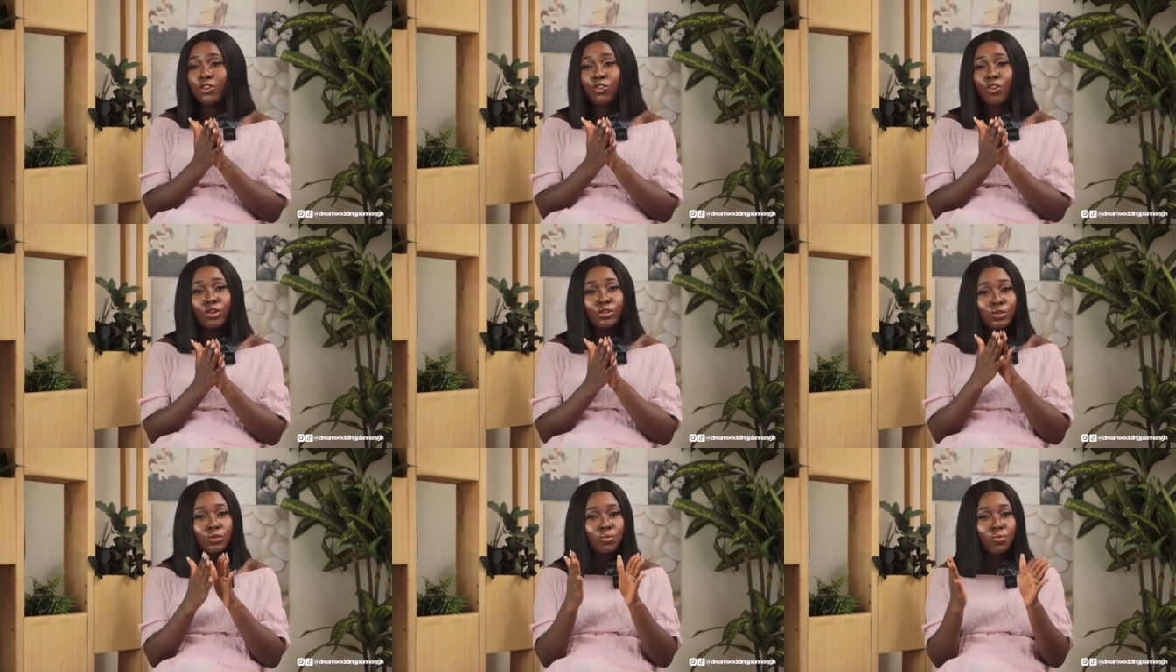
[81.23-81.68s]

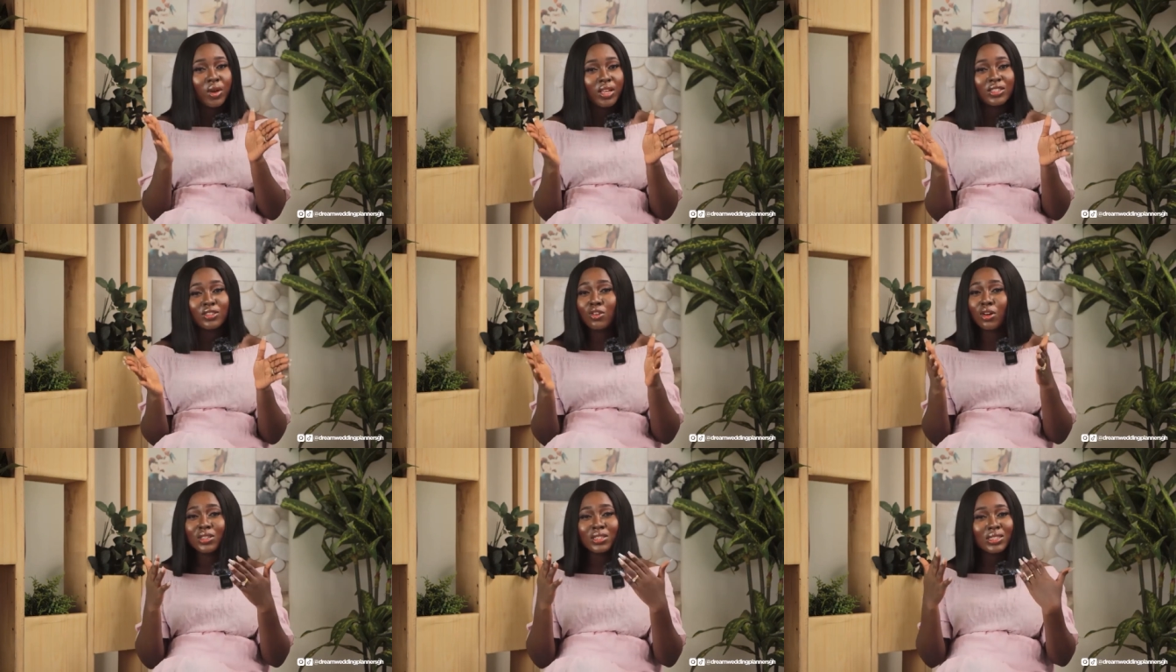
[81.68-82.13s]
Don't
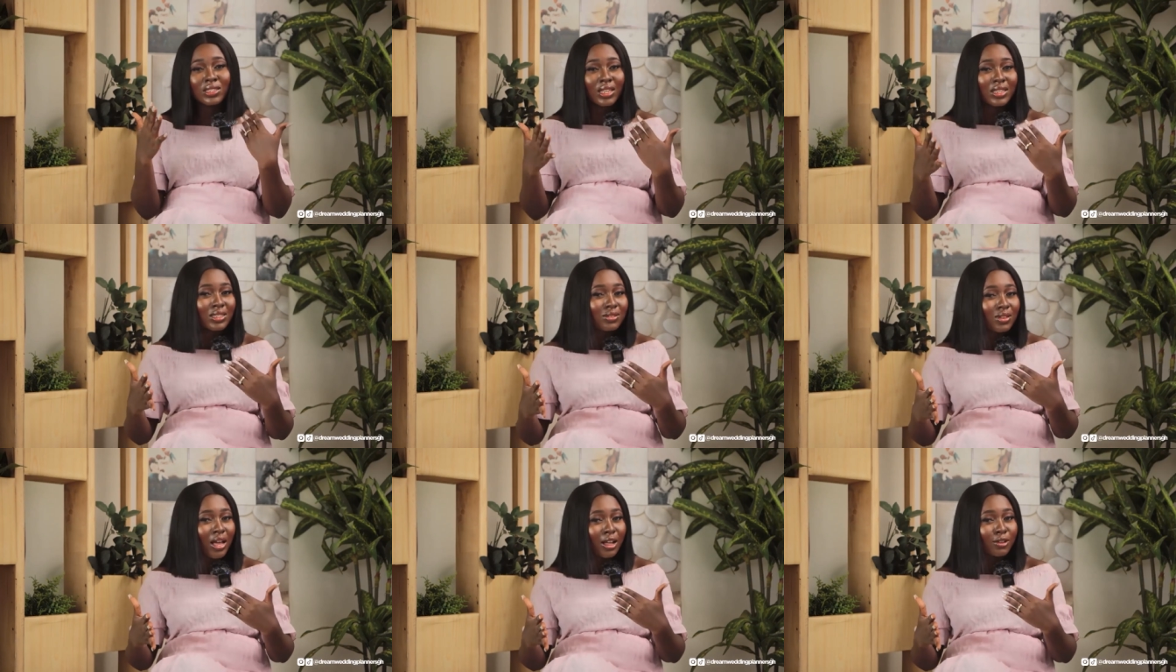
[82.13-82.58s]
wait, don't
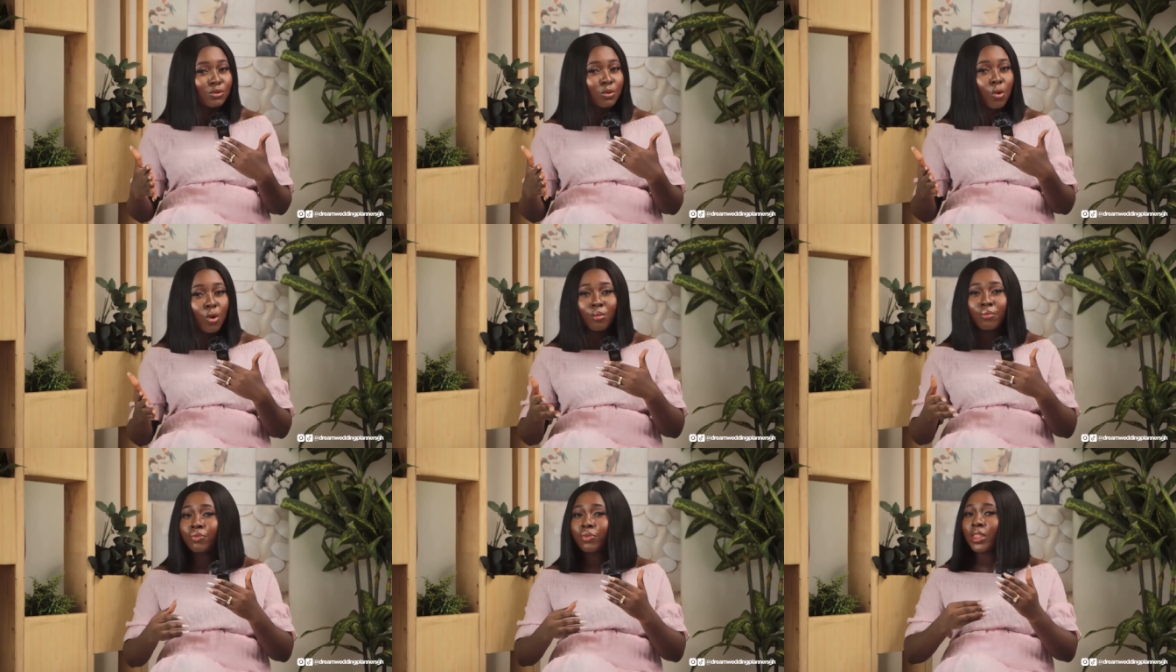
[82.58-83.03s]
sit at
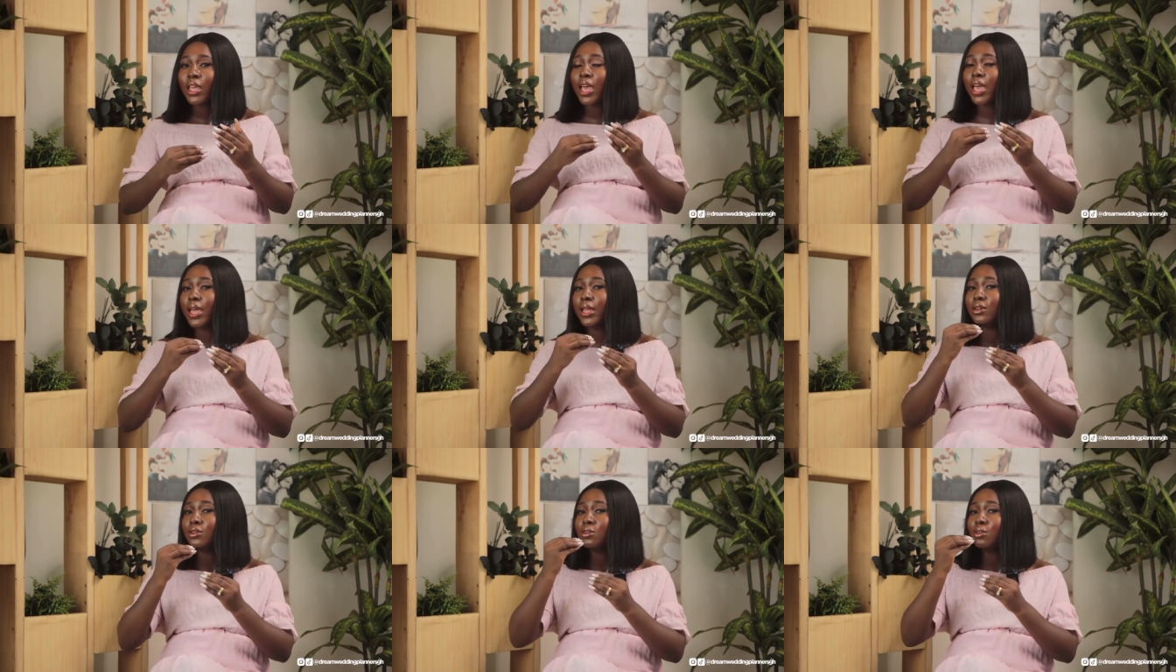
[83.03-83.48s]
home
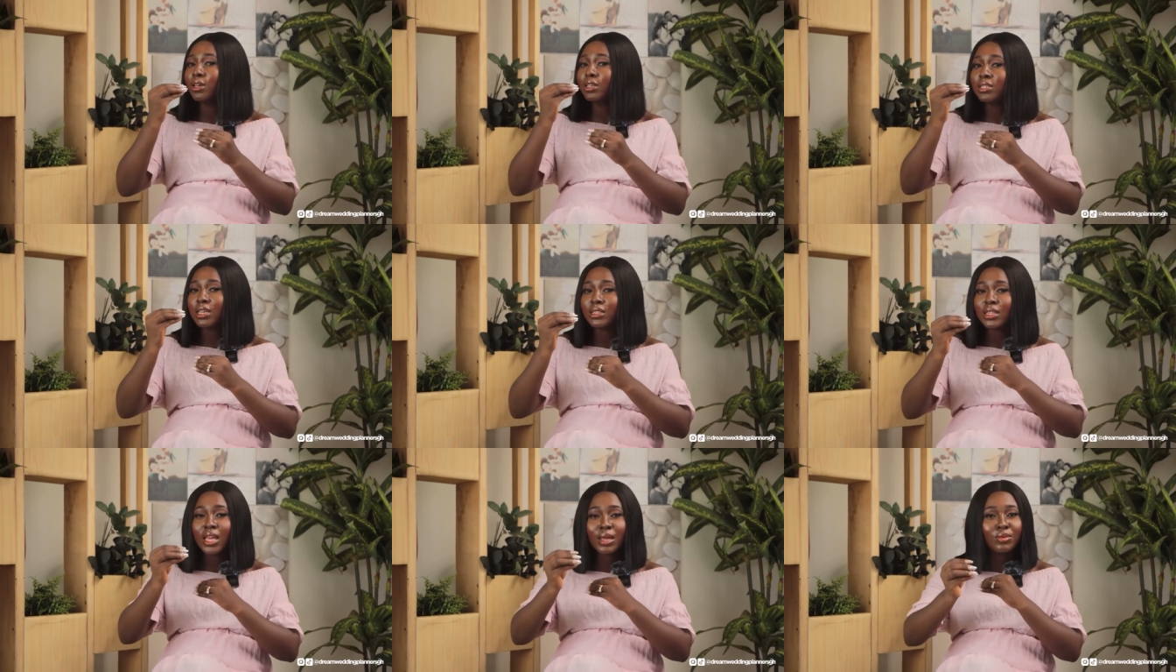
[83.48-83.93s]
and
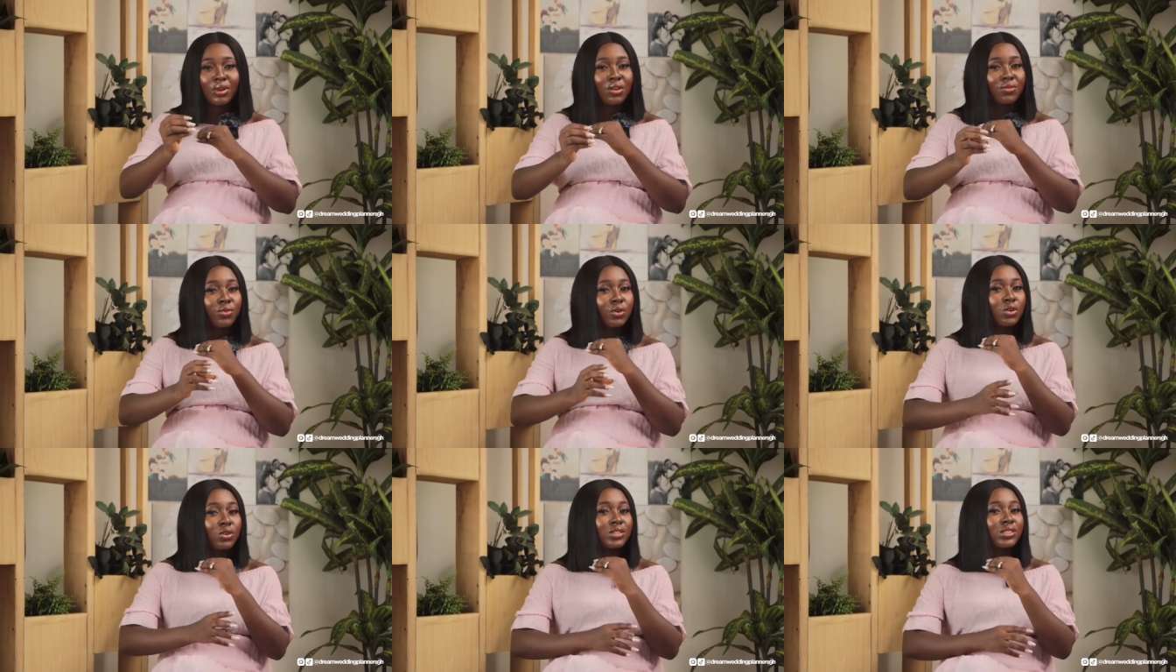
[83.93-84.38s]
create a timeline for